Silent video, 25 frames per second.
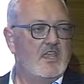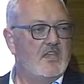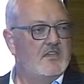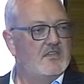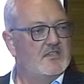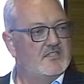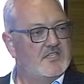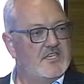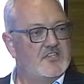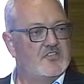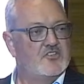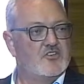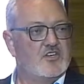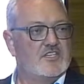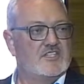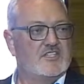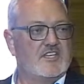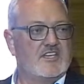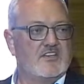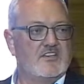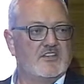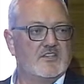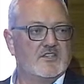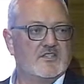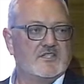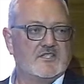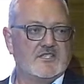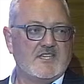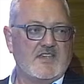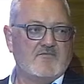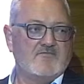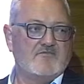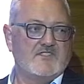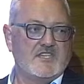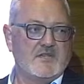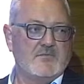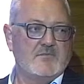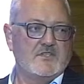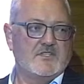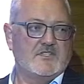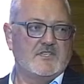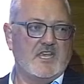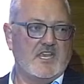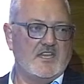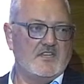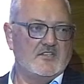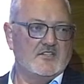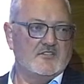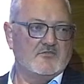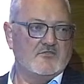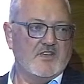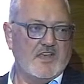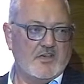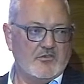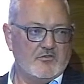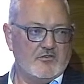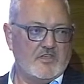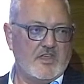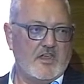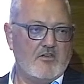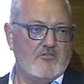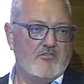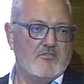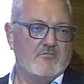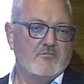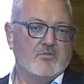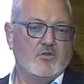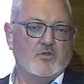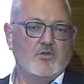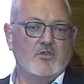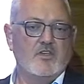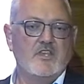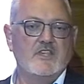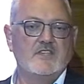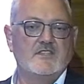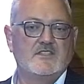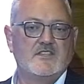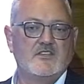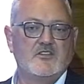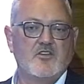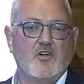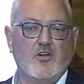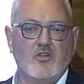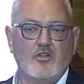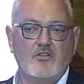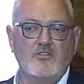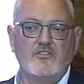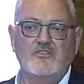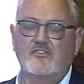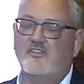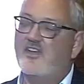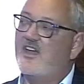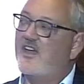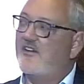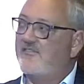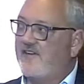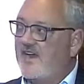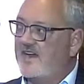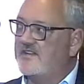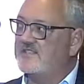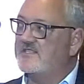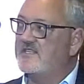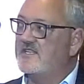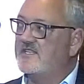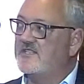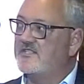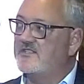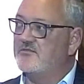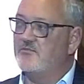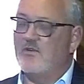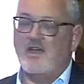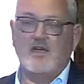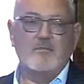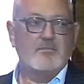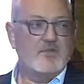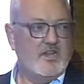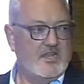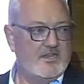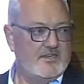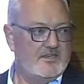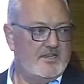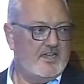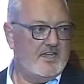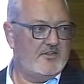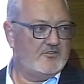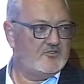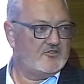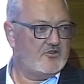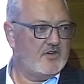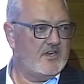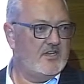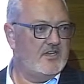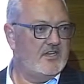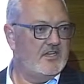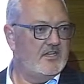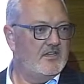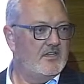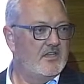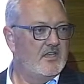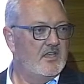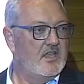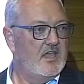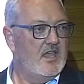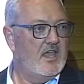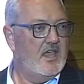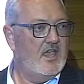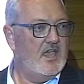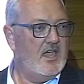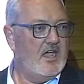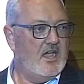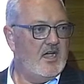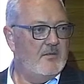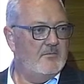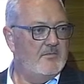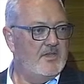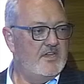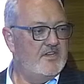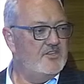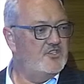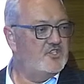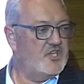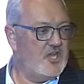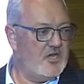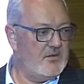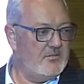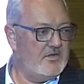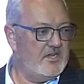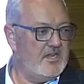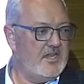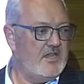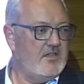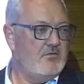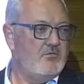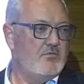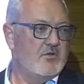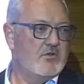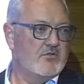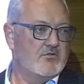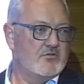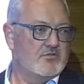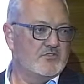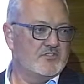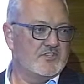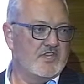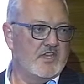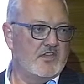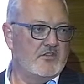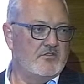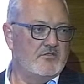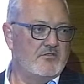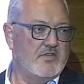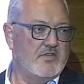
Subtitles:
It's interesting that 70% of healthcare employees in Holland have access to our training. In Germany, we're also